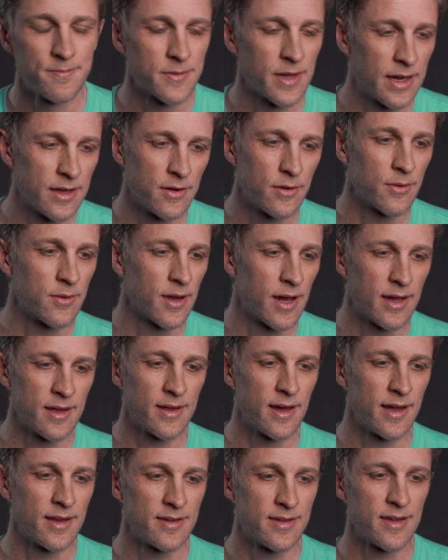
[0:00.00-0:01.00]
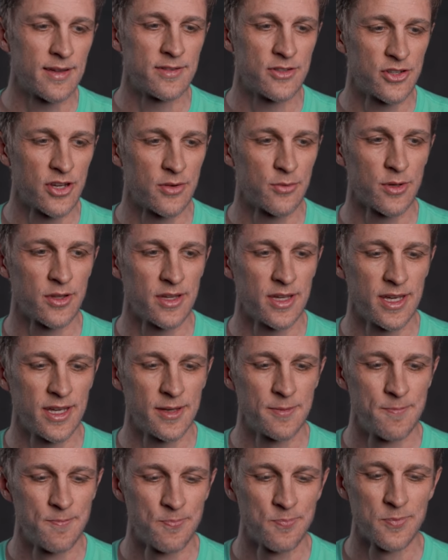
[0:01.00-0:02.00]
I don't. I, I generally